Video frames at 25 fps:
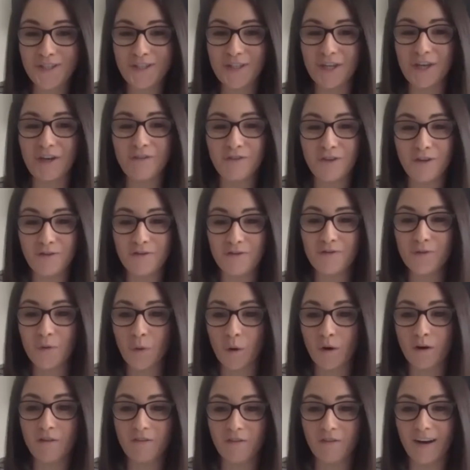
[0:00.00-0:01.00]
so if you've
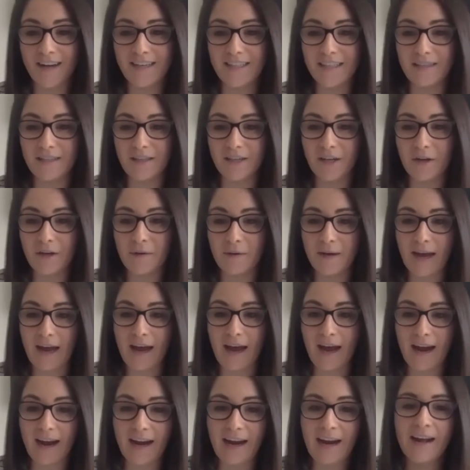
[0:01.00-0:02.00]
qualified in the
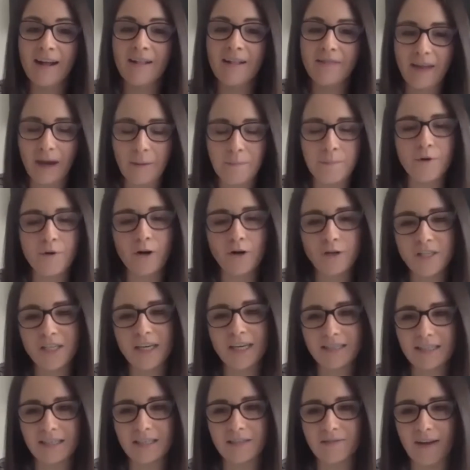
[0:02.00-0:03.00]
UK, that
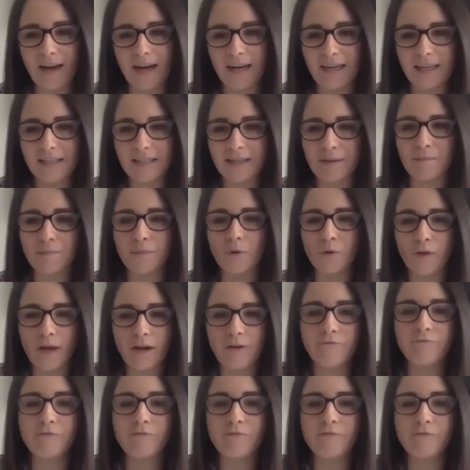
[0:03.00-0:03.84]
process is fairly simple.